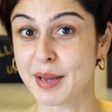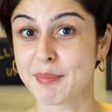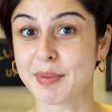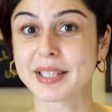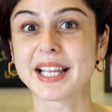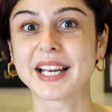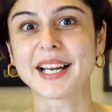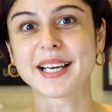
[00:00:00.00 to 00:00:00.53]

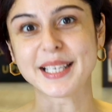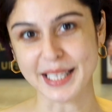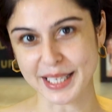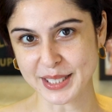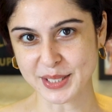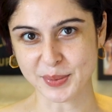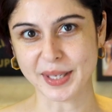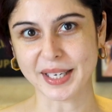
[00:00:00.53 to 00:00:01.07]
But there are
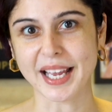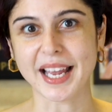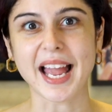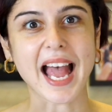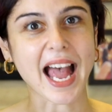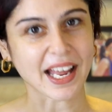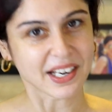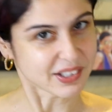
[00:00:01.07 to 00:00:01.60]
days when I
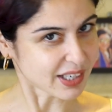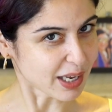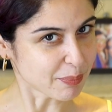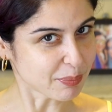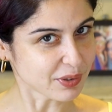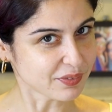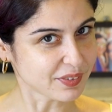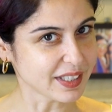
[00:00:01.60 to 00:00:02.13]
add a
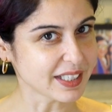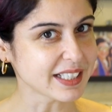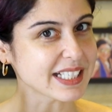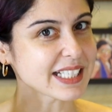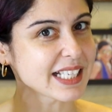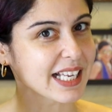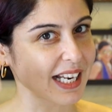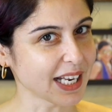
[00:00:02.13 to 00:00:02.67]
couple of things.